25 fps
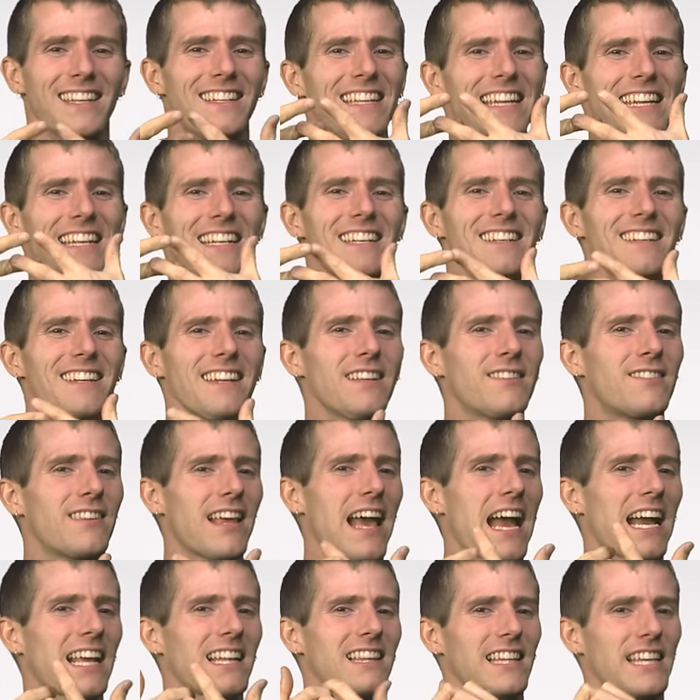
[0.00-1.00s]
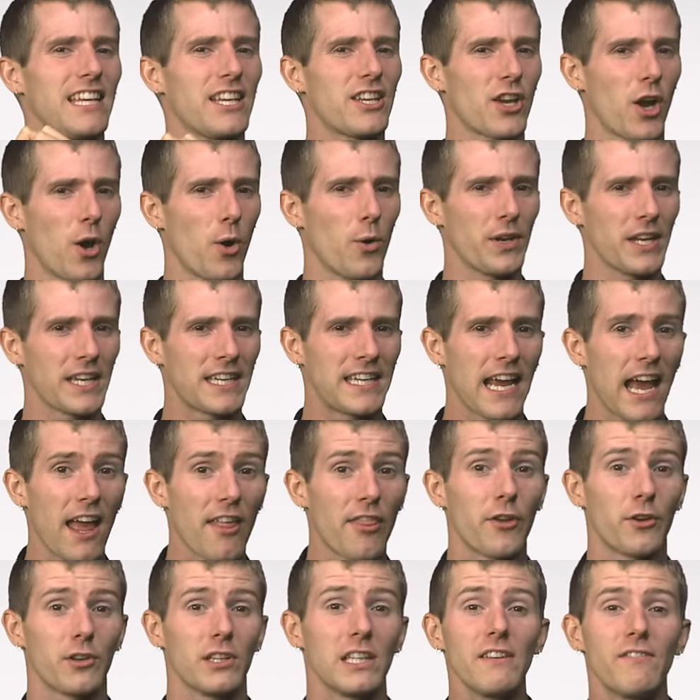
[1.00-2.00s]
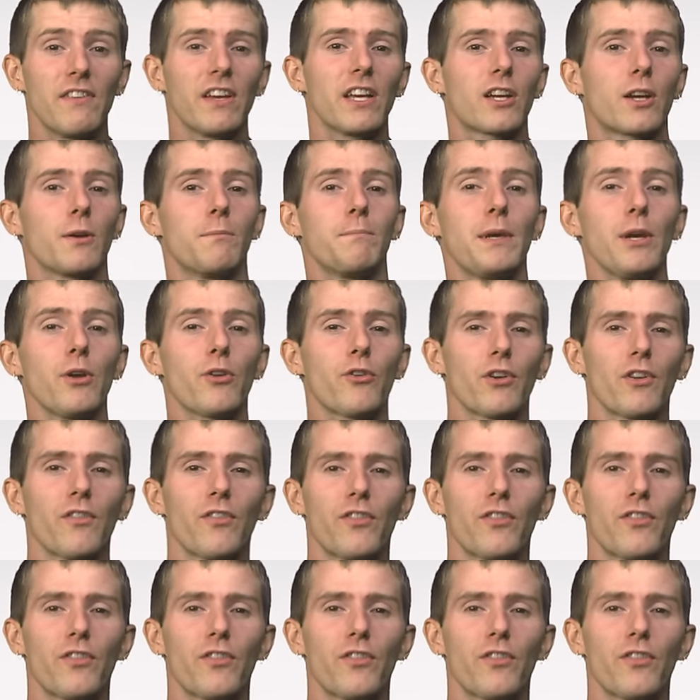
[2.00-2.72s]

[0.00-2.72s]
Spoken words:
didn't exactly go together, leaving computer